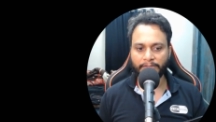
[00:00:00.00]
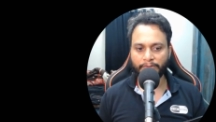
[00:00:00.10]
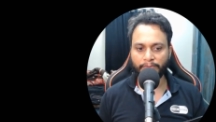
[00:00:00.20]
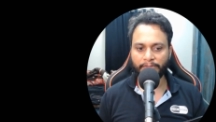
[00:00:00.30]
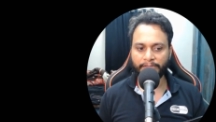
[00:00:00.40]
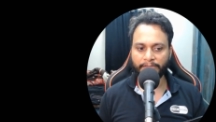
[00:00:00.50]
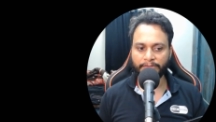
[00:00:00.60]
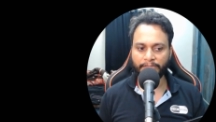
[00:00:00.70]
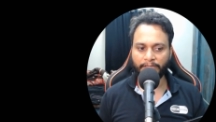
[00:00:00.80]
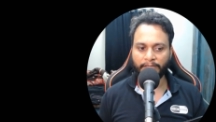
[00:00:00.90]
so it will
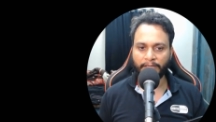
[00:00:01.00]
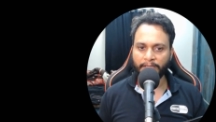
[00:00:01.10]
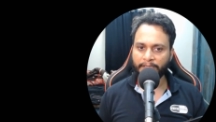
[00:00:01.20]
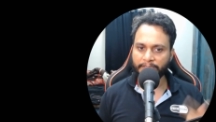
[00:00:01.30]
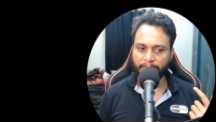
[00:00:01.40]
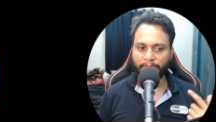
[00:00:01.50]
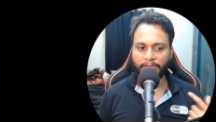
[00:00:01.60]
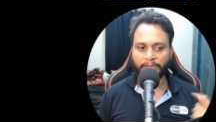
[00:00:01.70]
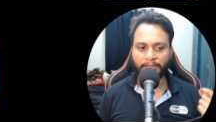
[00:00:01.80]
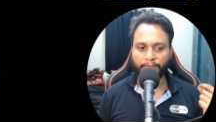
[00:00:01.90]
return 3
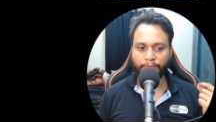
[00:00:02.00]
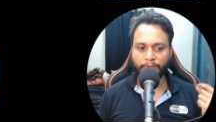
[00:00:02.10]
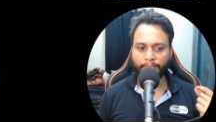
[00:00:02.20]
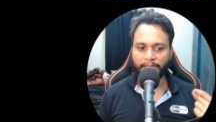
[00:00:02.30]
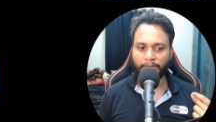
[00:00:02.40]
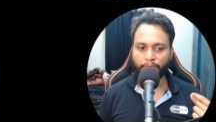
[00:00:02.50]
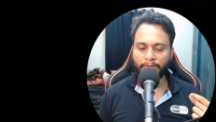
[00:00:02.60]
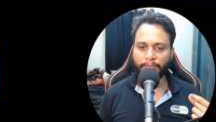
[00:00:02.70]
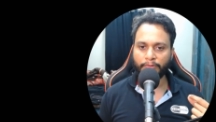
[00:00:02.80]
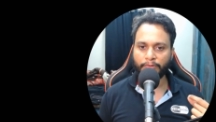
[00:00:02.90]
similarly if you apply
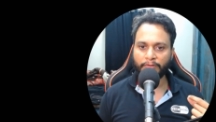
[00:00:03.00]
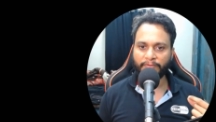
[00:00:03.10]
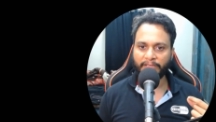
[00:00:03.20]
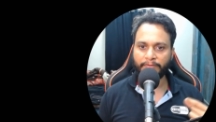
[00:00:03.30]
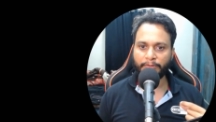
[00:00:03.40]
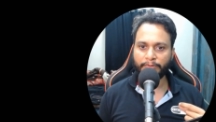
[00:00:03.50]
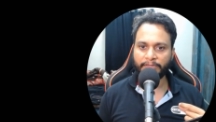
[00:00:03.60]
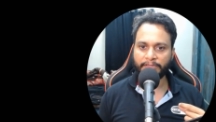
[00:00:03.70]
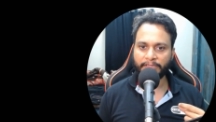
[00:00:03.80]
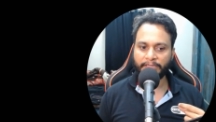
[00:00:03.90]
lower bound on 5 it will
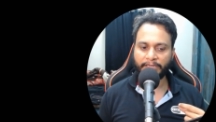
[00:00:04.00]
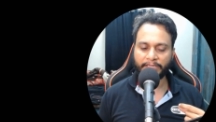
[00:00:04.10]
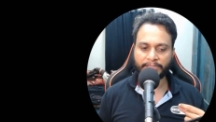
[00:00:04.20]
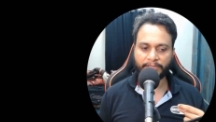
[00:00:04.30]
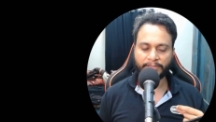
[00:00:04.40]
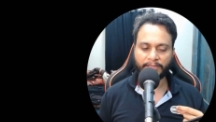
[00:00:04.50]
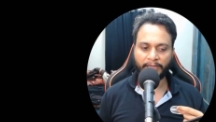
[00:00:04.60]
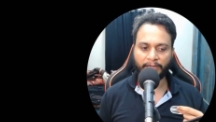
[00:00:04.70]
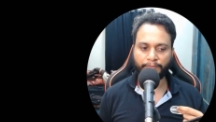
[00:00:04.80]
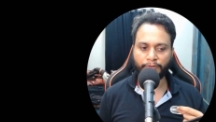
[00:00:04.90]
return index
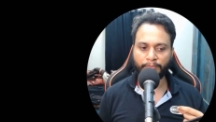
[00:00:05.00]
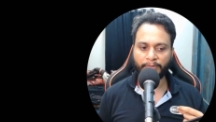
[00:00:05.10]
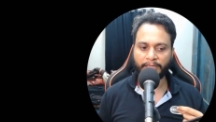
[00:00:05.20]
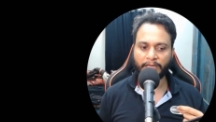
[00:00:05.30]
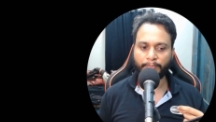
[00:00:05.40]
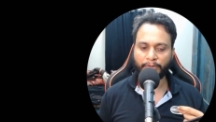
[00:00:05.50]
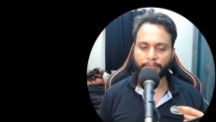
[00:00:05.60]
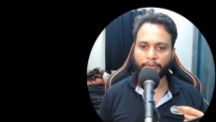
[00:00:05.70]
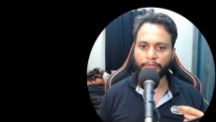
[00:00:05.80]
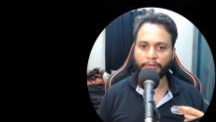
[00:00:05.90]
6 and if you apply upper
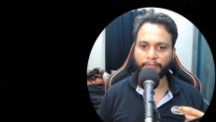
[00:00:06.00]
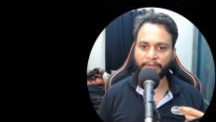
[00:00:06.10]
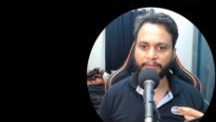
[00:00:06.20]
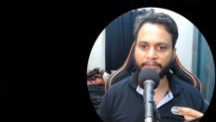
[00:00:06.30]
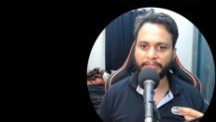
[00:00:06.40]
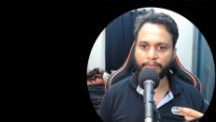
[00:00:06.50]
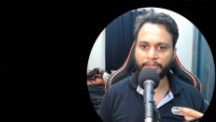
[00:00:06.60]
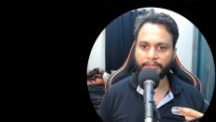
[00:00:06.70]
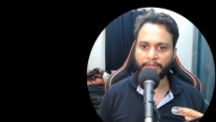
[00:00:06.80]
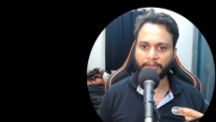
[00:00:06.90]
bound on 5 then it
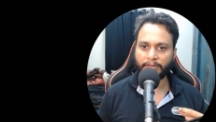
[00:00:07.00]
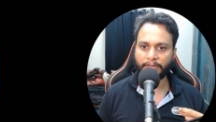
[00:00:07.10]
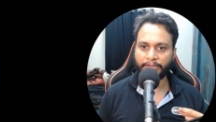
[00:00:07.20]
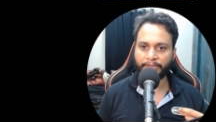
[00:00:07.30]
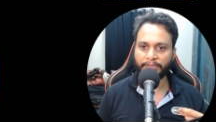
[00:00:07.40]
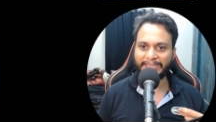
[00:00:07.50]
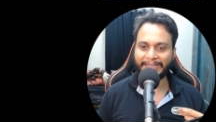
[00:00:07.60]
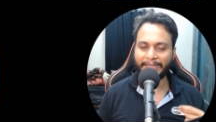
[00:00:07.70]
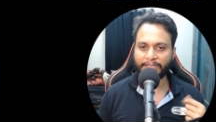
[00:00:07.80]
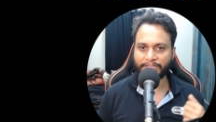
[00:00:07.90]
will uh, return
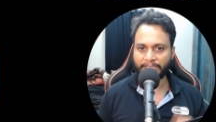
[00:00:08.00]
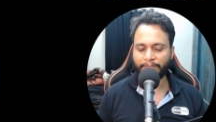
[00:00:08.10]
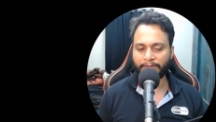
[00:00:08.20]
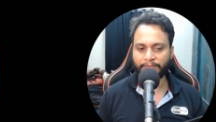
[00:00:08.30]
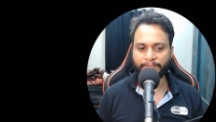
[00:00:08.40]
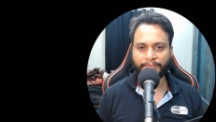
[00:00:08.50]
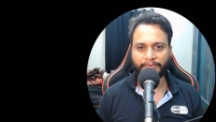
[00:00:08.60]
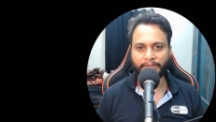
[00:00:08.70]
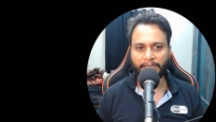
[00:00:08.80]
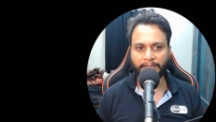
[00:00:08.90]
index 7
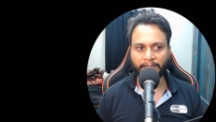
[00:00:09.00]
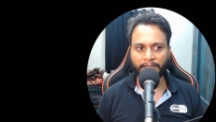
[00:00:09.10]
right